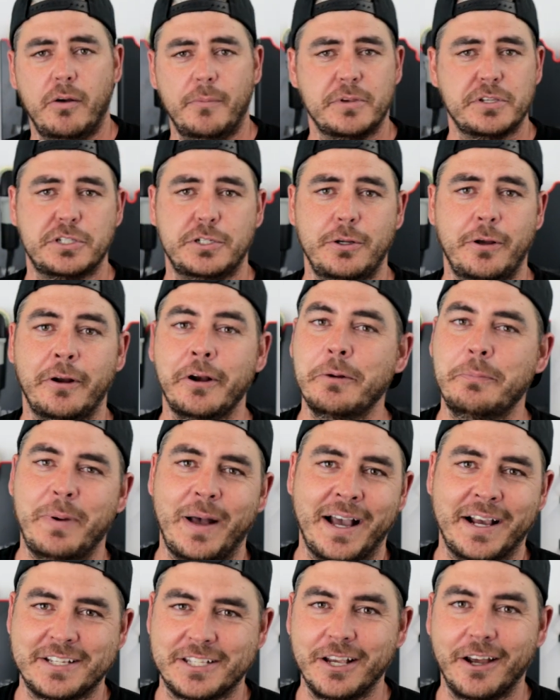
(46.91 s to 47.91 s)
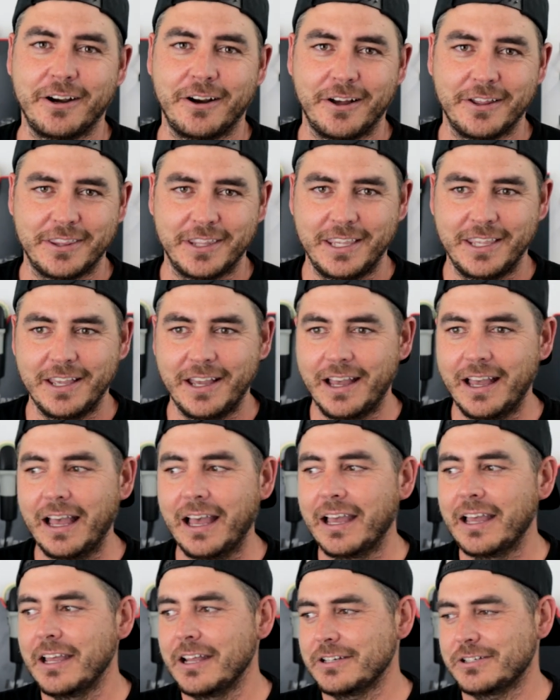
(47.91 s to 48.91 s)
almost 200 bucks on all
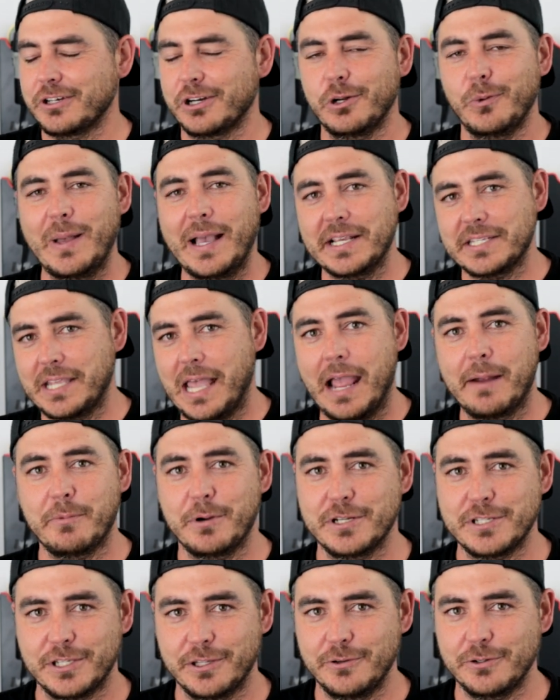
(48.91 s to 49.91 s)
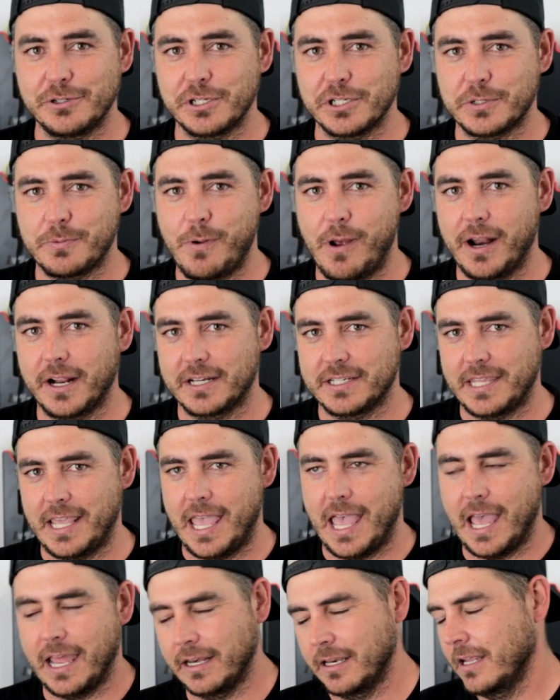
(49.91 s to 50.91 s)
the Turtle Wax Hybrid Solutions products
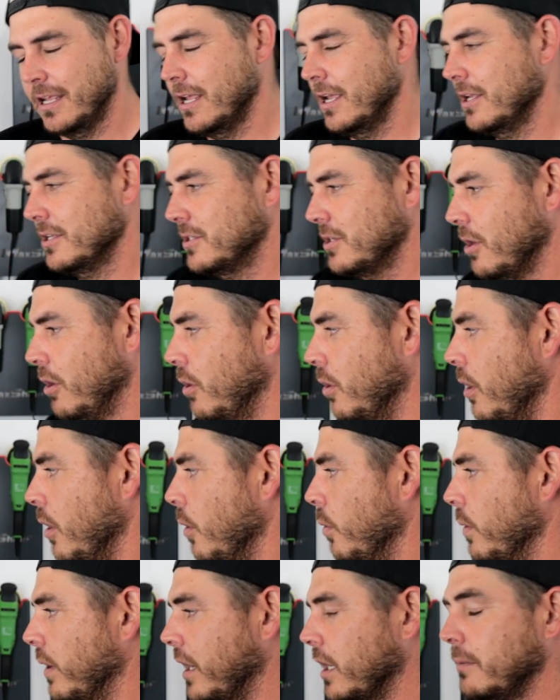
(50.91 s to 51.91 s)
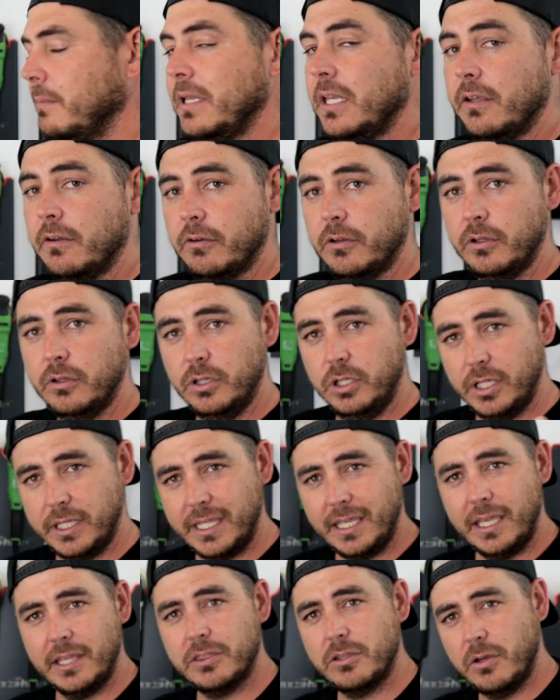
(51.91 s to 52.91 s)
they had. So we're gonna be
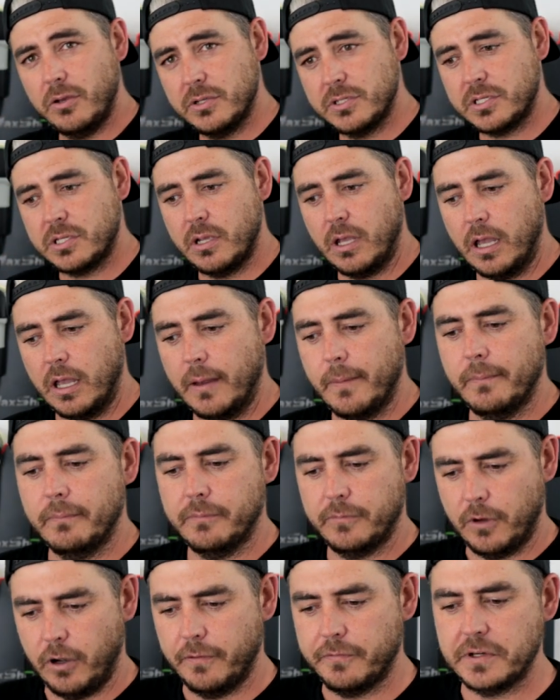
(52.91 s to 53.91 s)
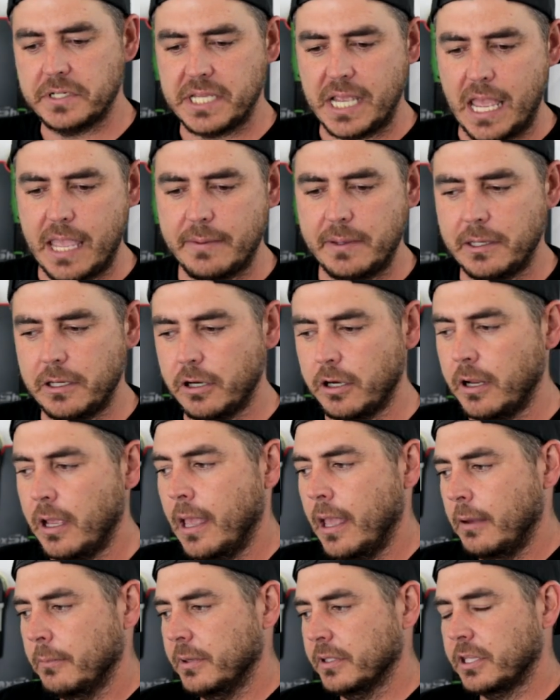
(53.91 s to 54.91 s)
looking at those over time here.
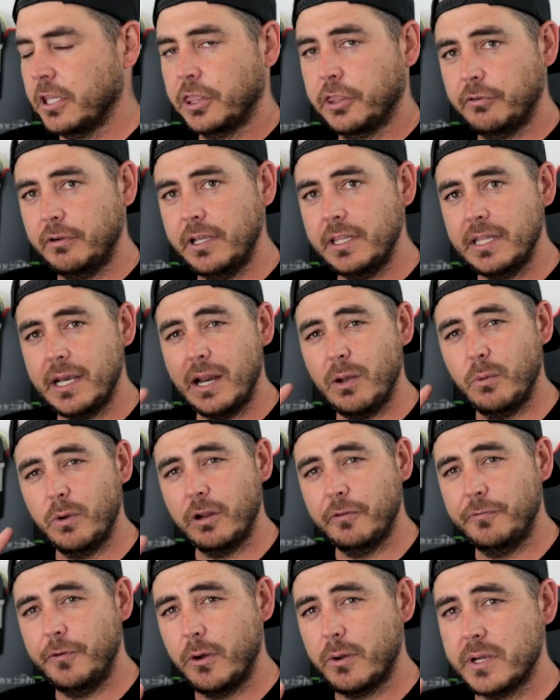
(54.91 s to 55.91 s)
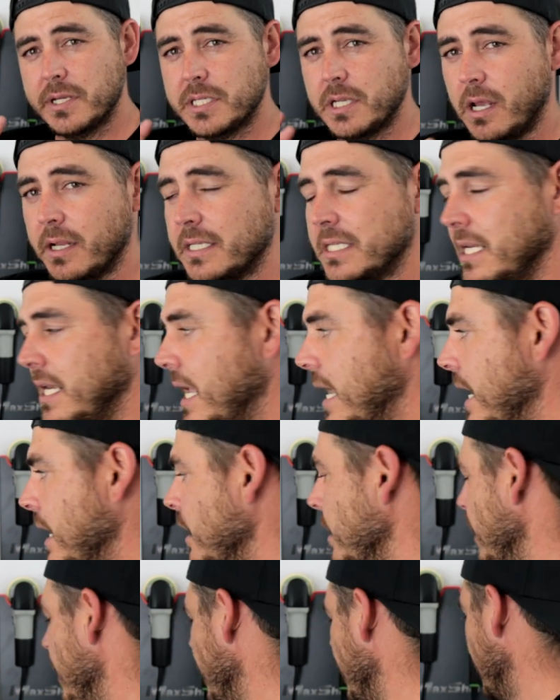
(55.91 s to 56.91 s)
But the three that I wanna focus on
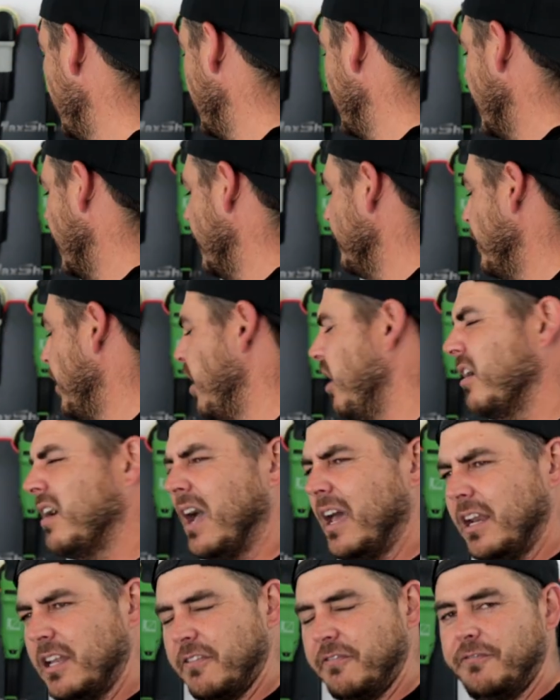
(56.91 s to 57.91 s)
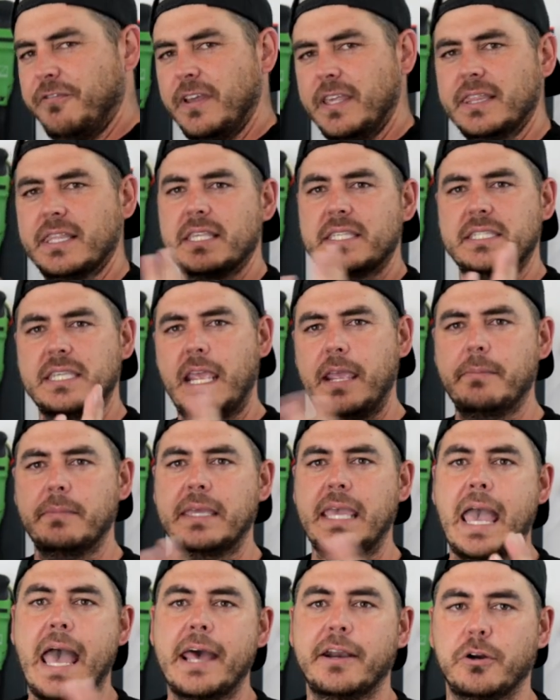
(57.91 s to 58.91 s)
today all kind of fit in the same
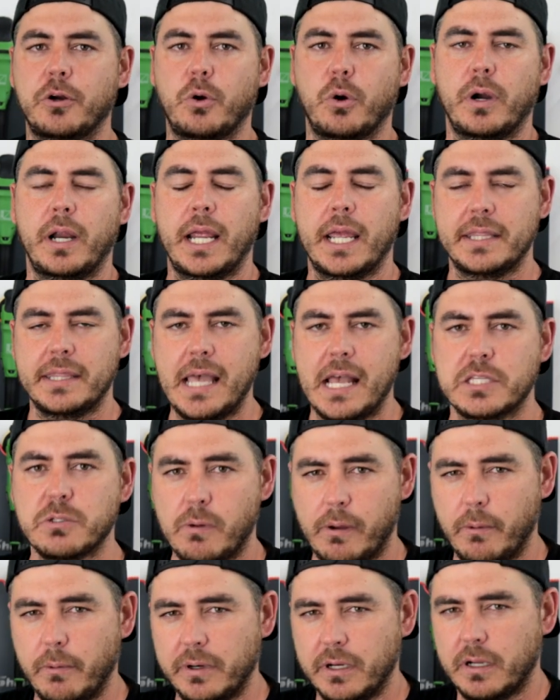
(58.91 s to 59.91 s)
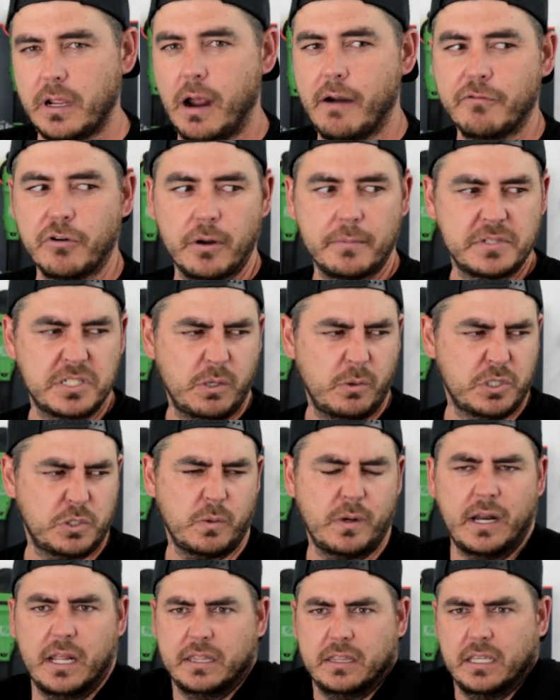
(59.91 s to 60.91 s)
category. And that's why I wanted to cover them, see which
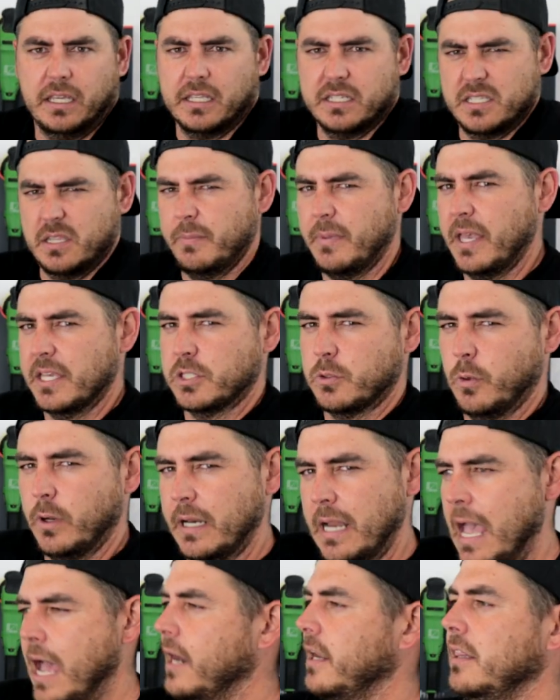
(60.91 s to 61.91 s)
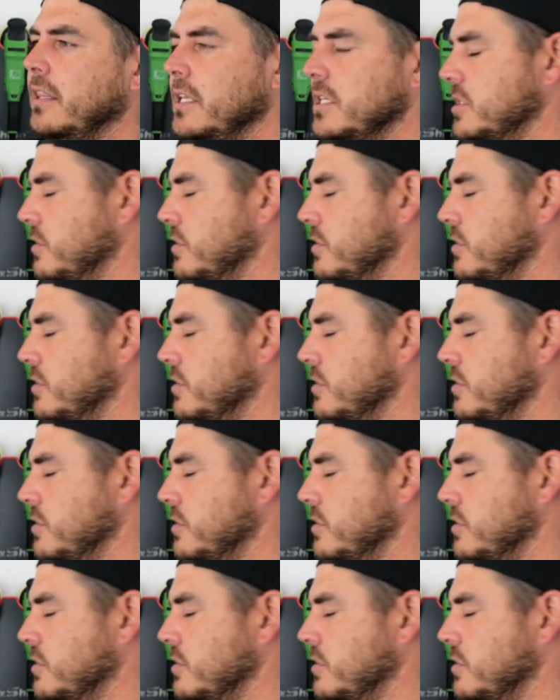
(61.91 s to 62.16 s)
one I think is the best one out of